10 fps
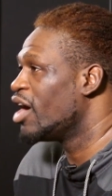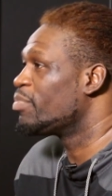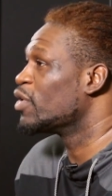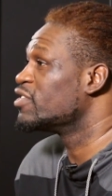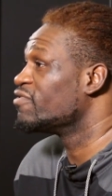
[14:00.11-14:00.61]
a
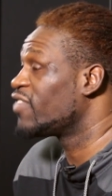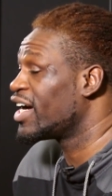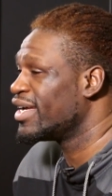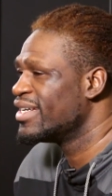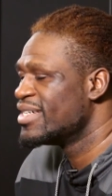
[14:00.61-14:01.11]
person
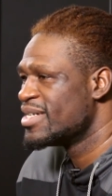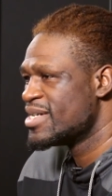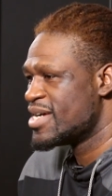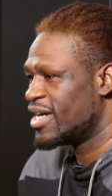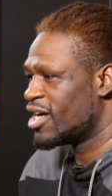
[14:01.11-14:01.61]
fight.
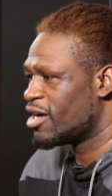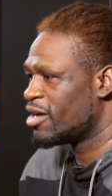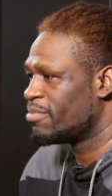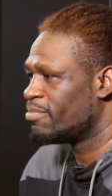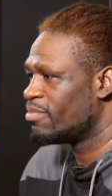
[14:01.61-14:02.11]

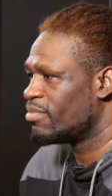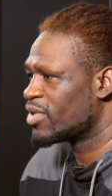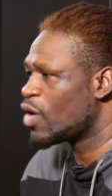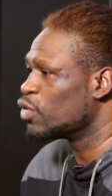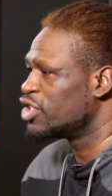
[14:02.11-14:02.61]

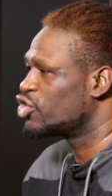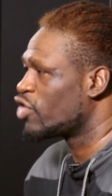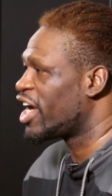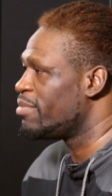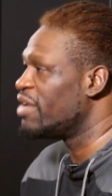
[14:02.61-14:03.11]
Coaches
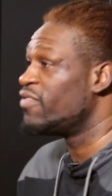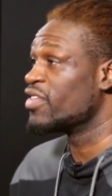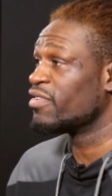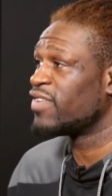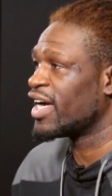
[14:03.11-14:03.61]
train me
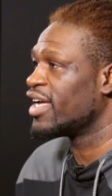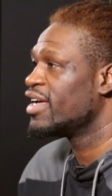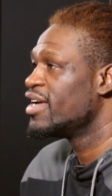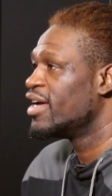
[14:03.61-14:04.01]
for the fight.